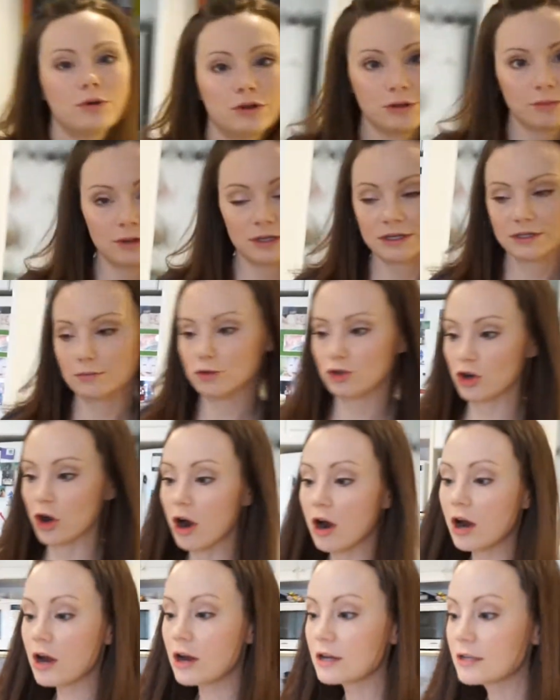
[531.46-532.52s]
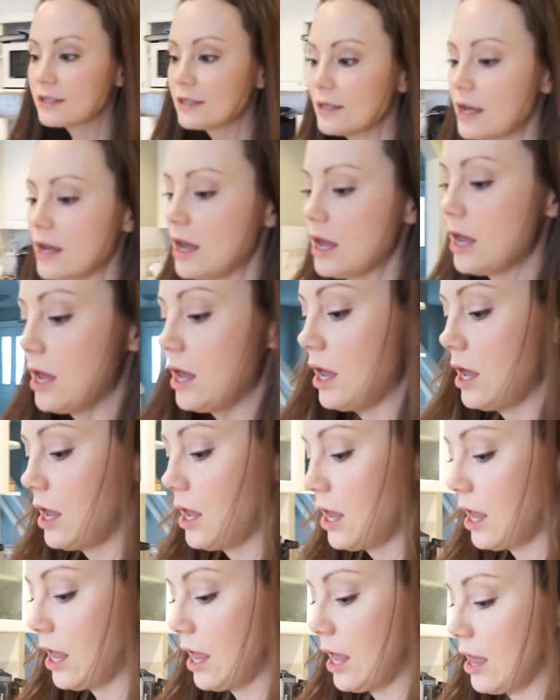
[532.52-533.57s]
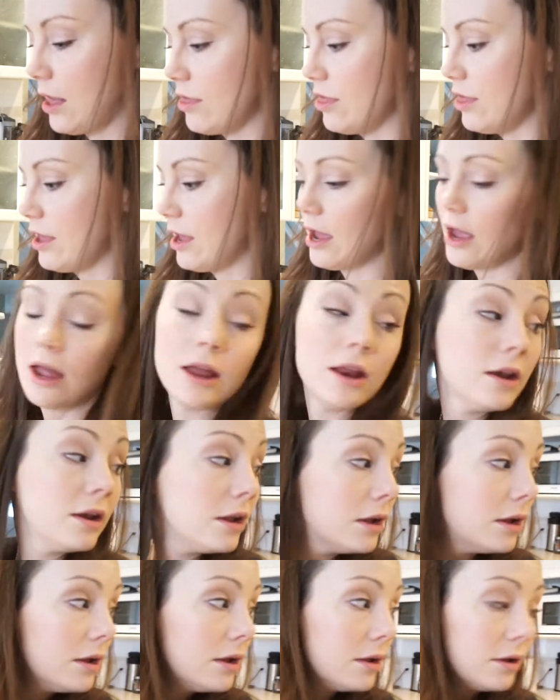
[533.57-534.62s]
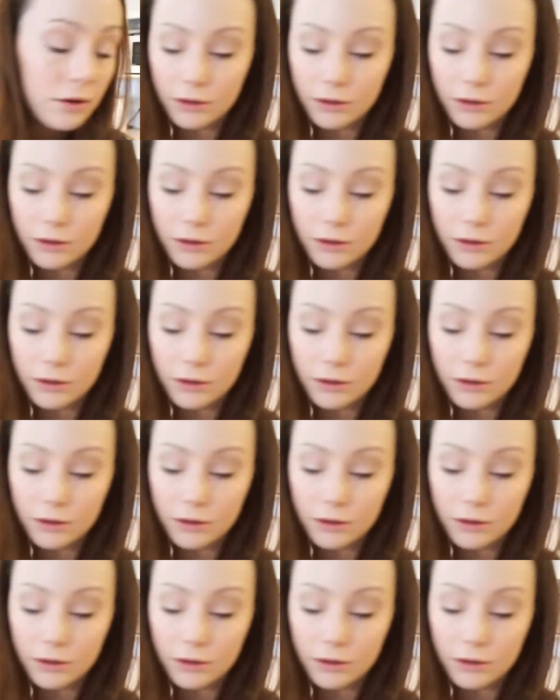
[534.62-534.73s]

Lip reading: put them in some jars. And then,